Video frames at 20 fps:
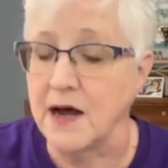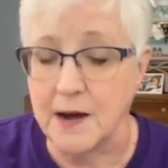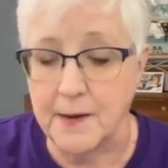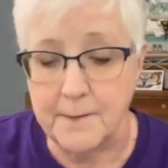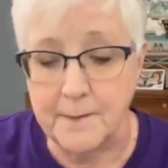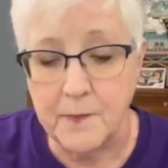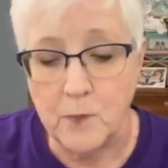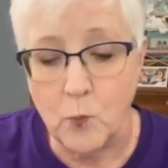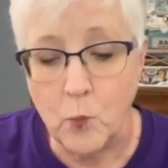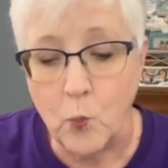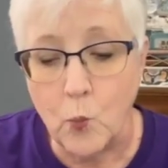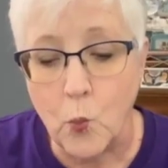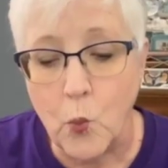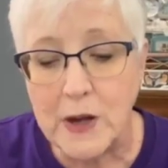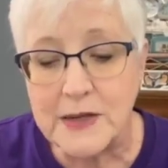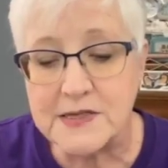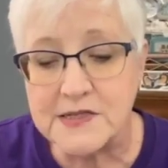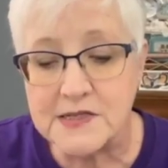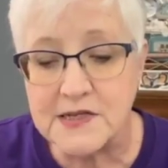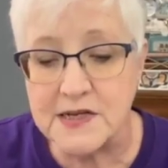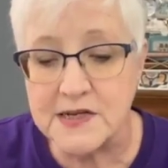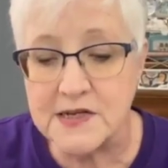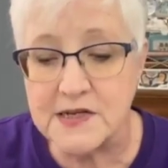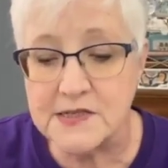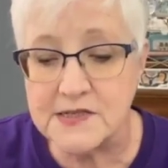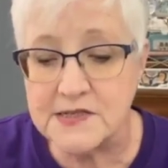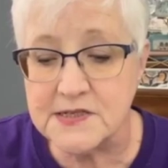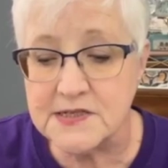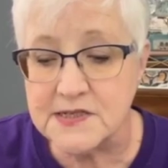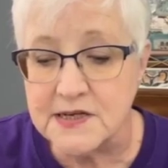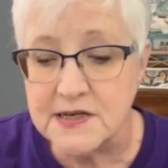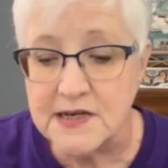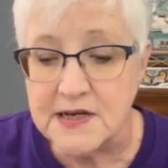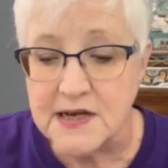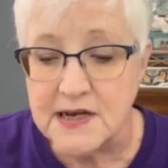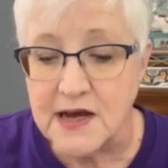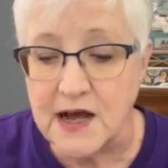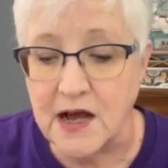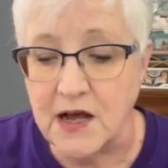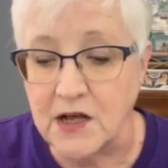um, what does
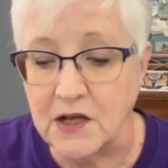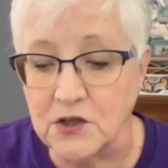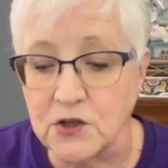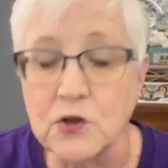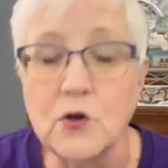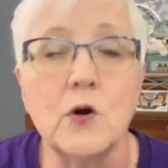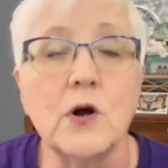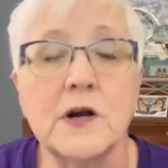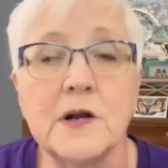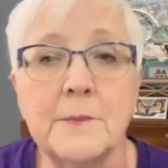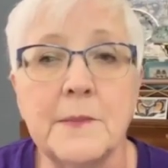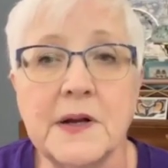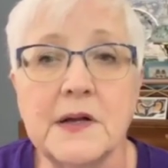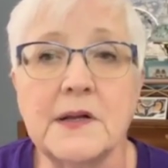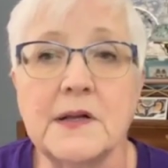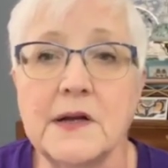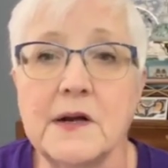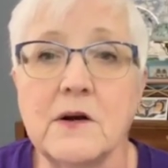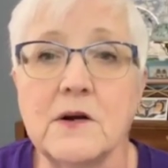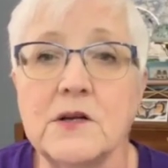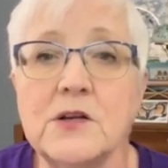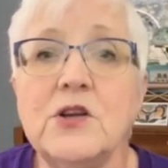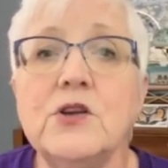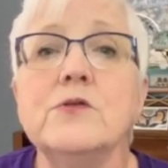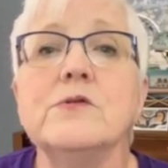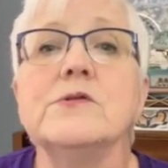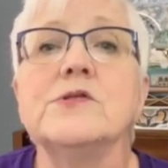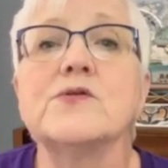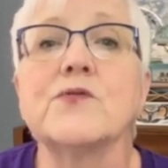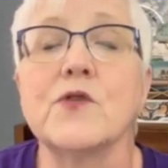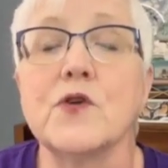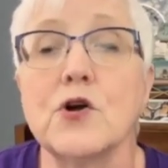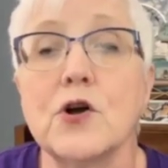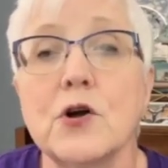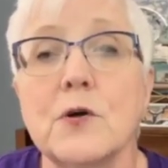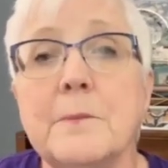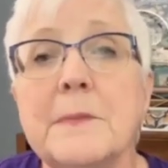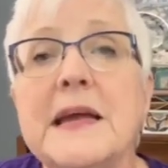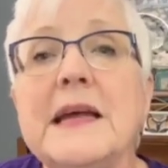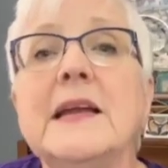uh, Lorna McLaren use for
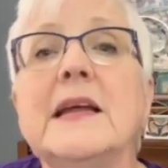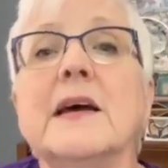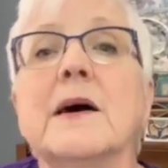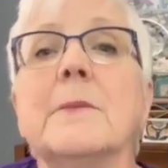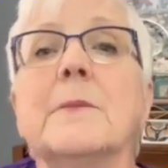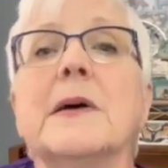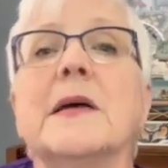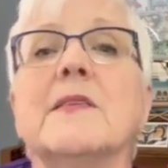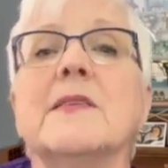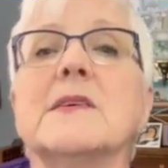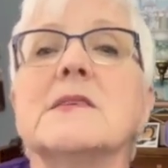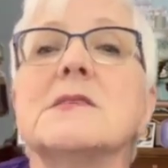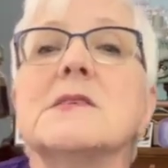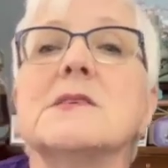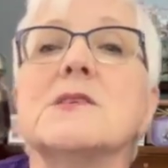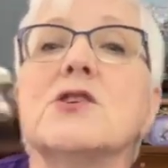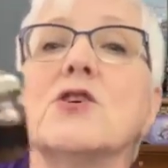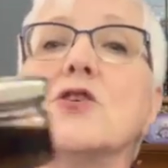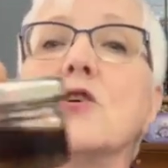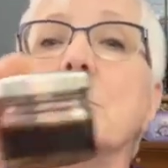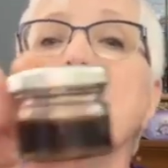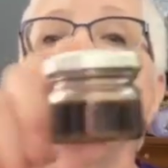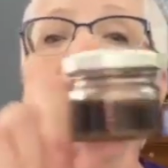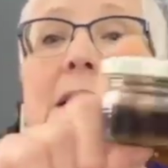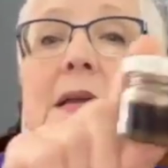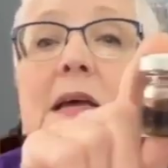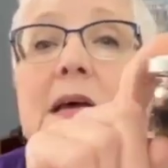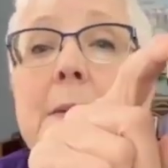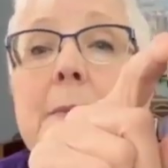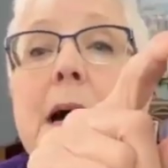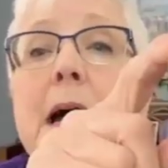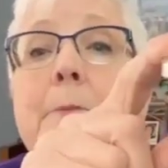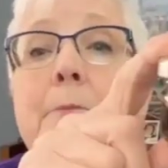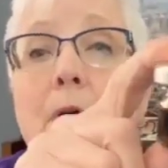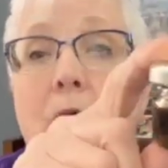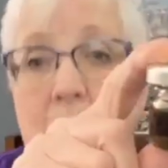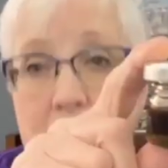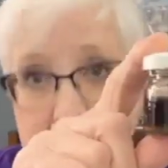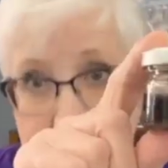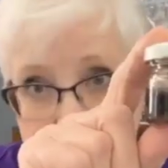her medium? And this is her medium. I
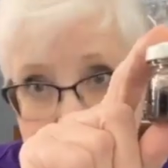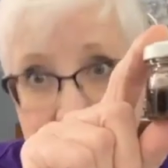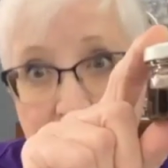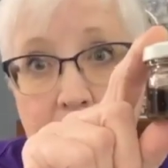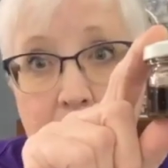bought